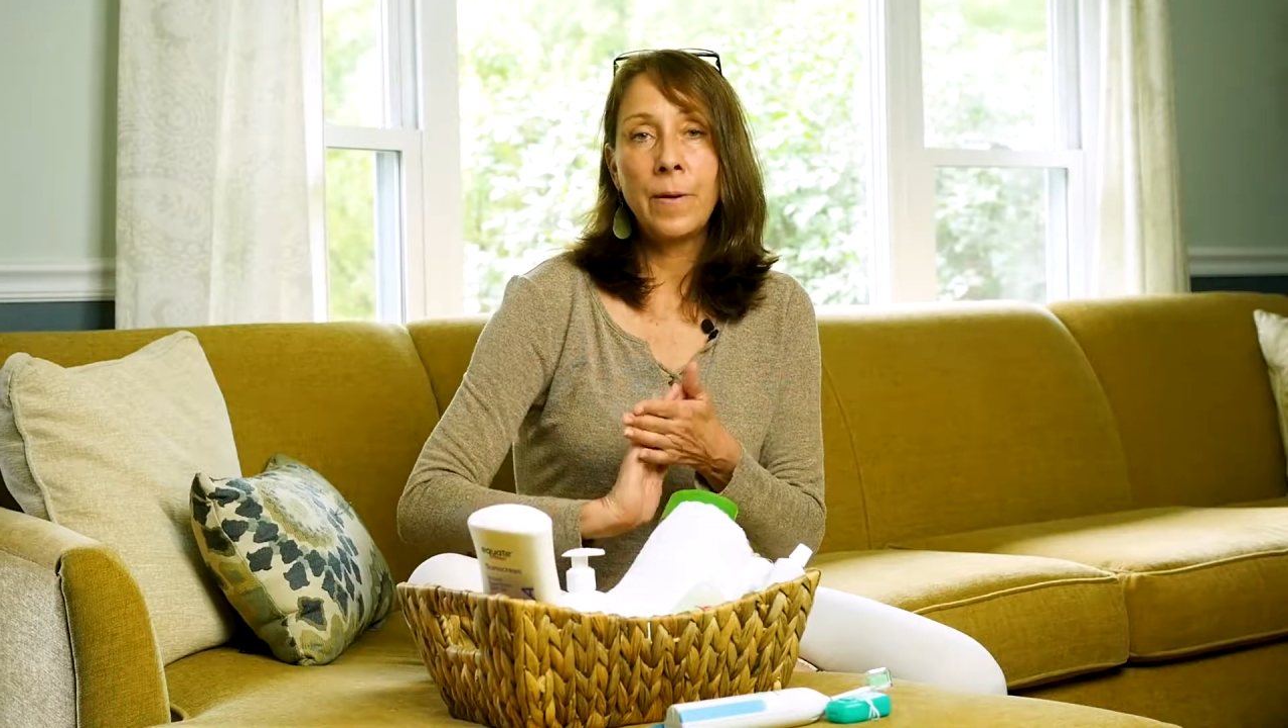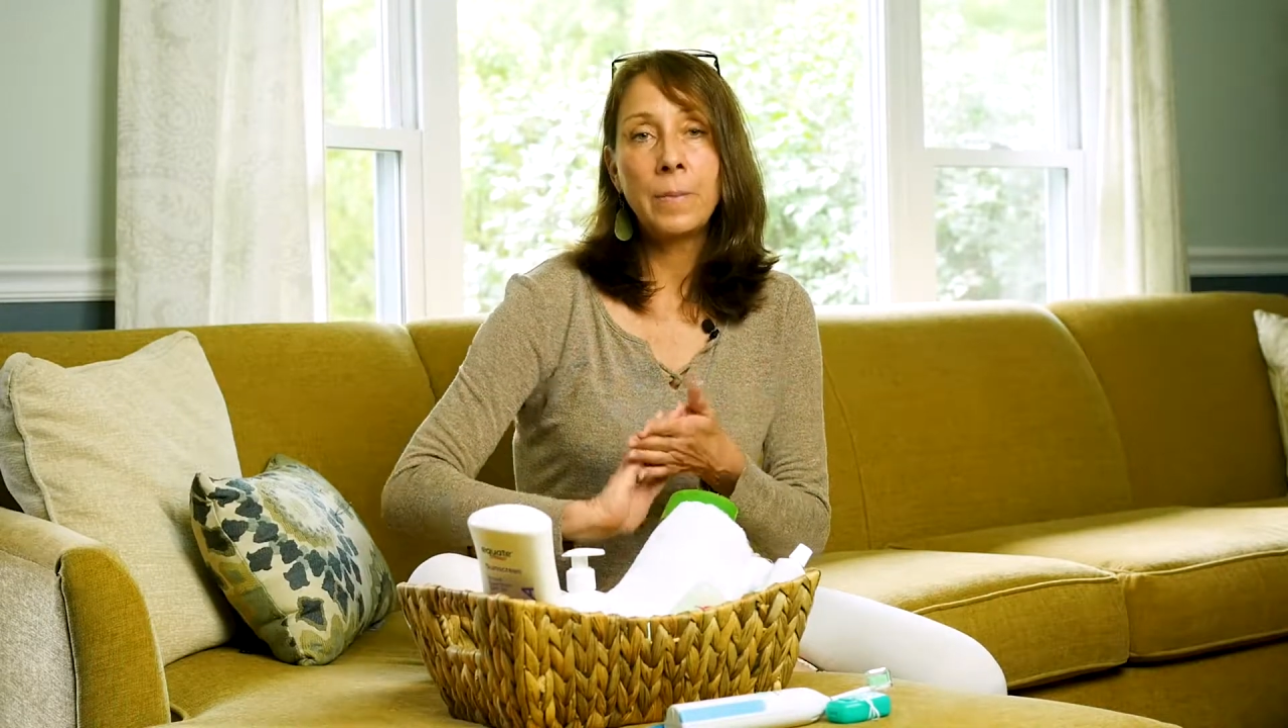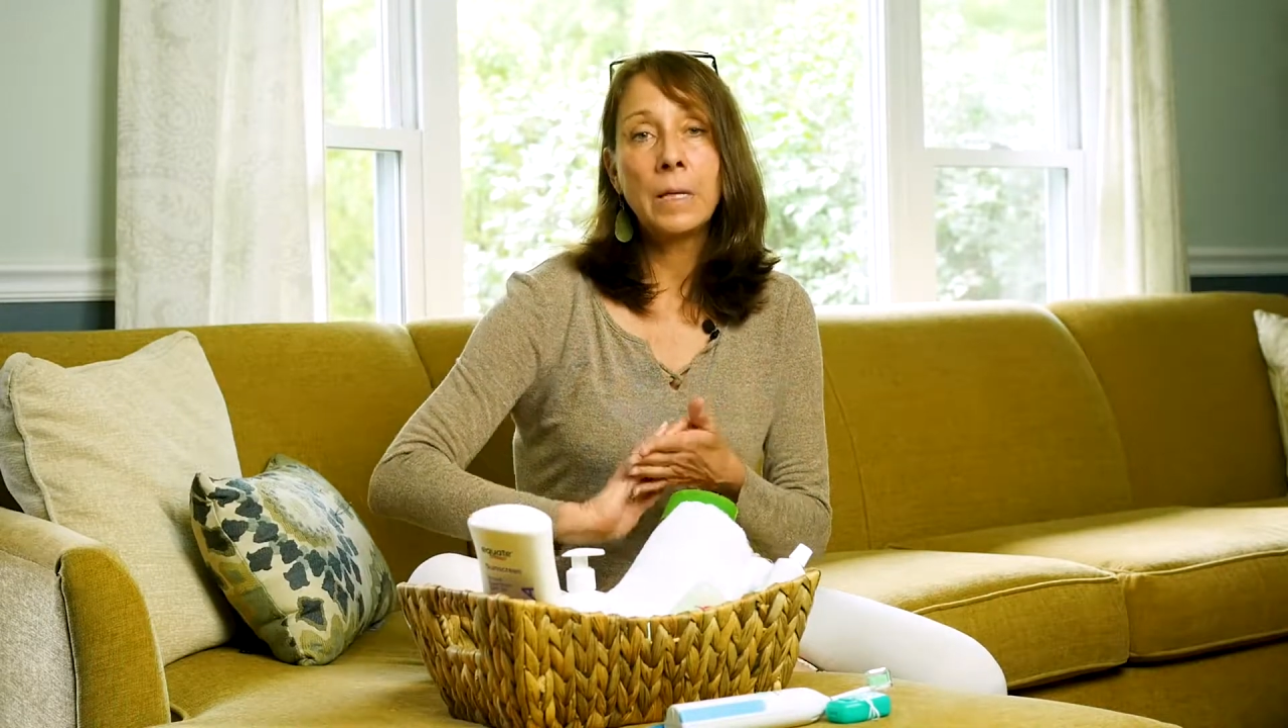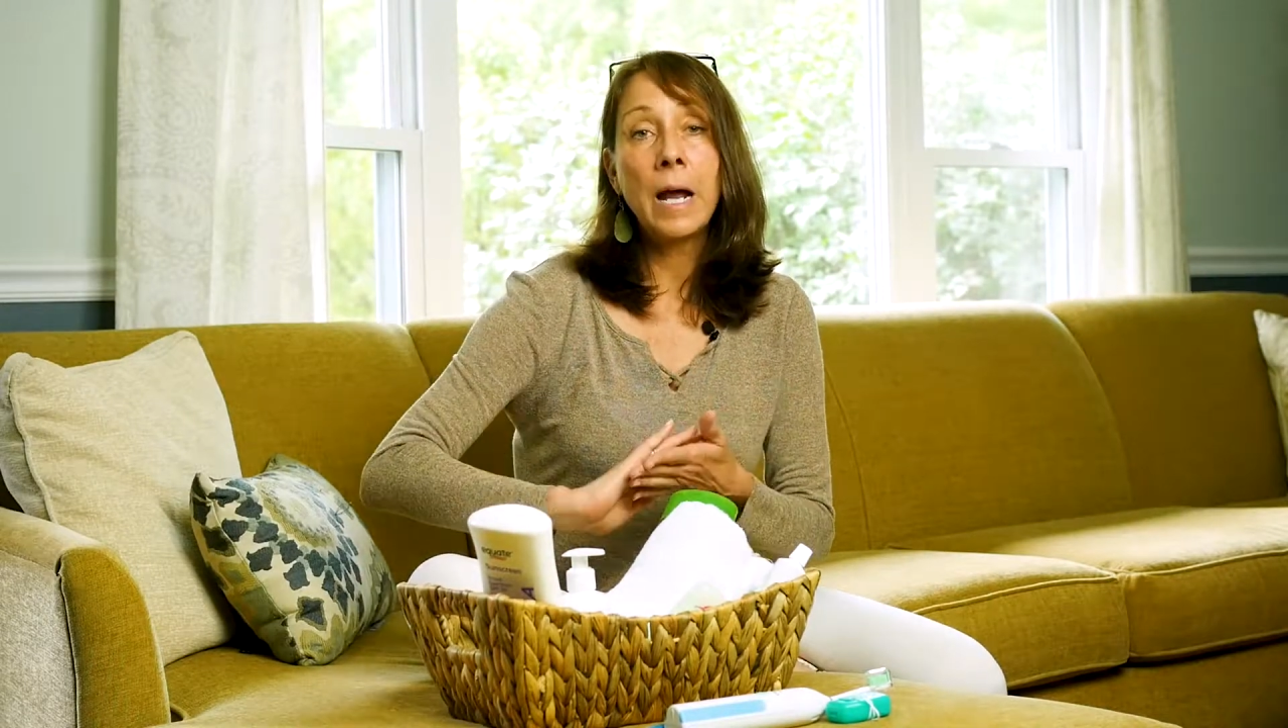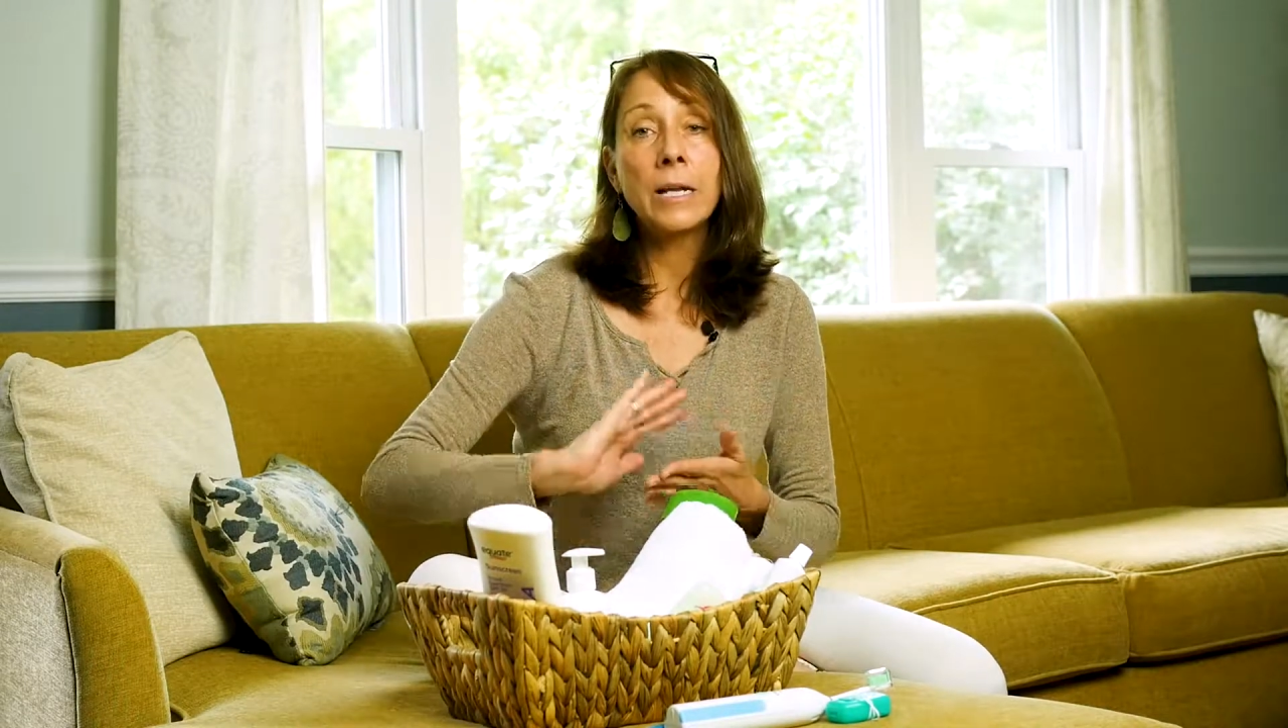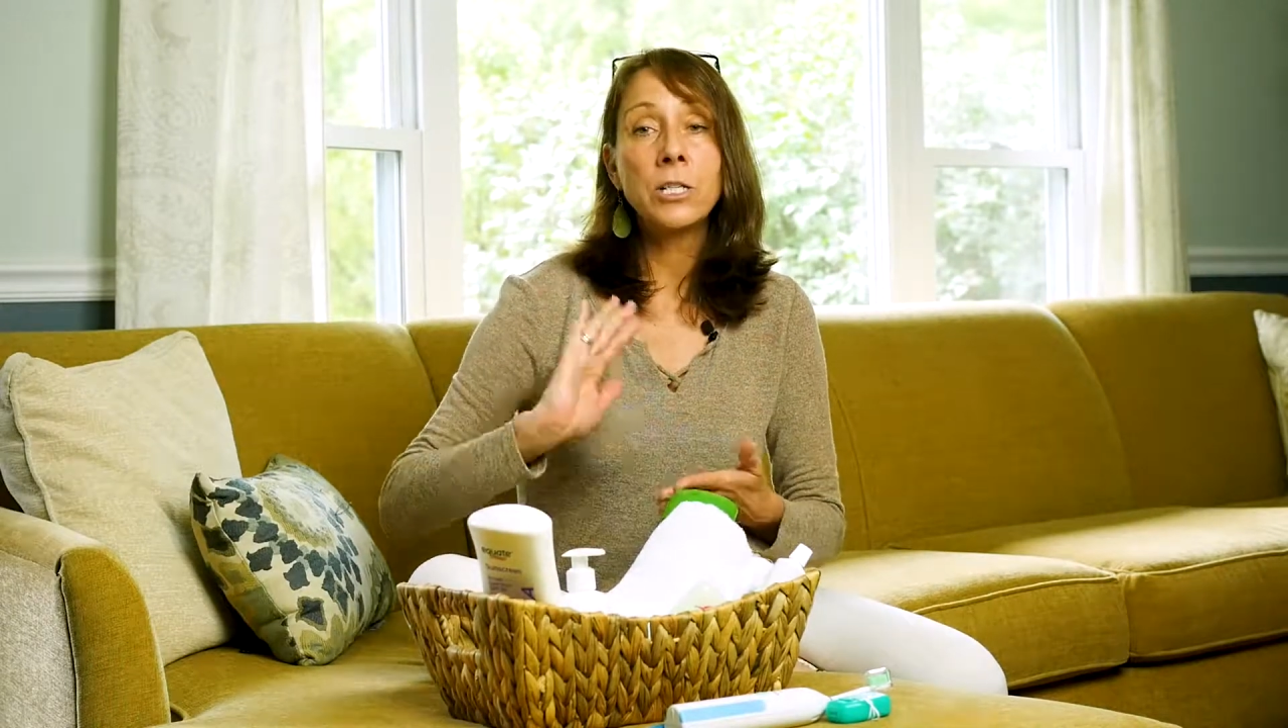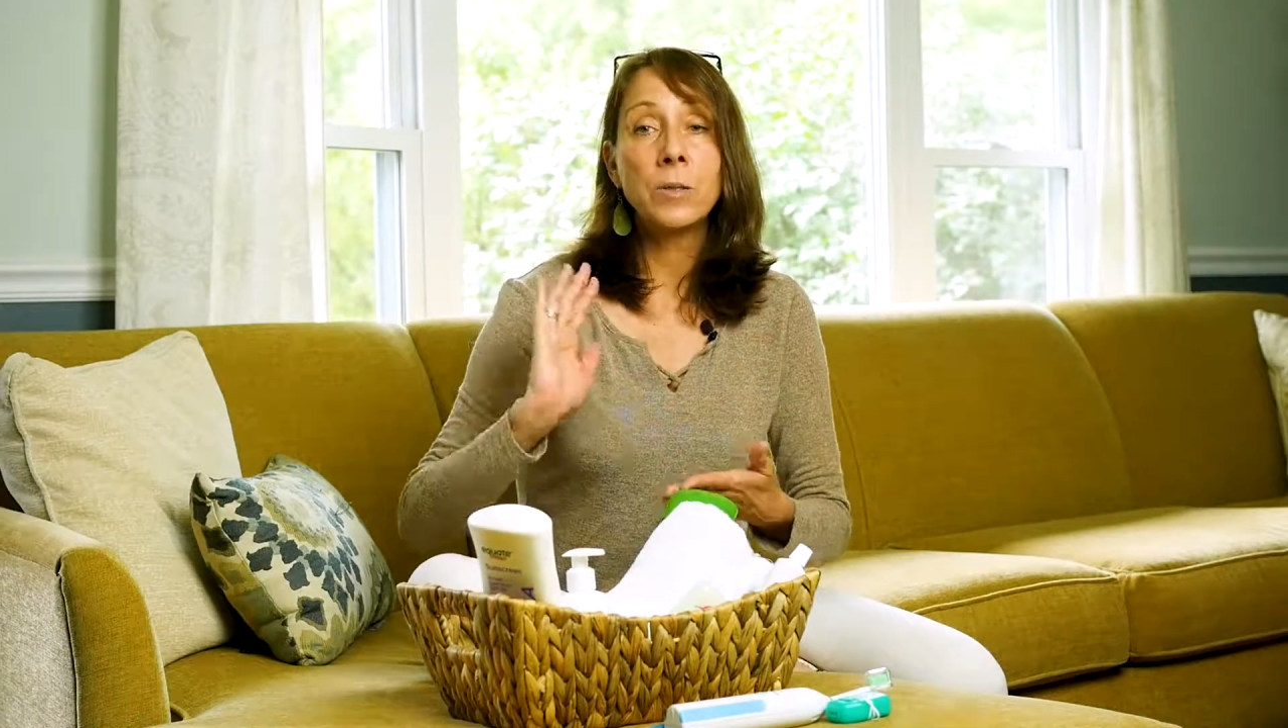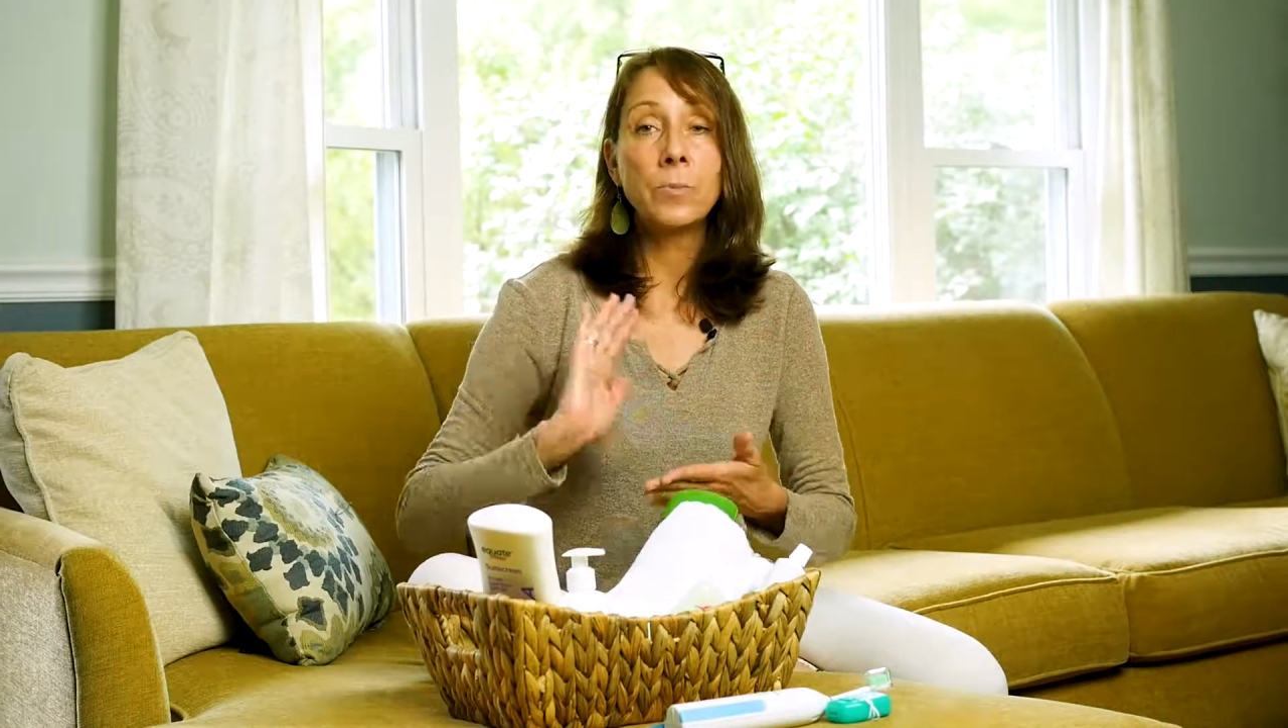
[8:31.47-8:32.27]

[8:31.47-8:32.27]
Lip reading: feminine hygiene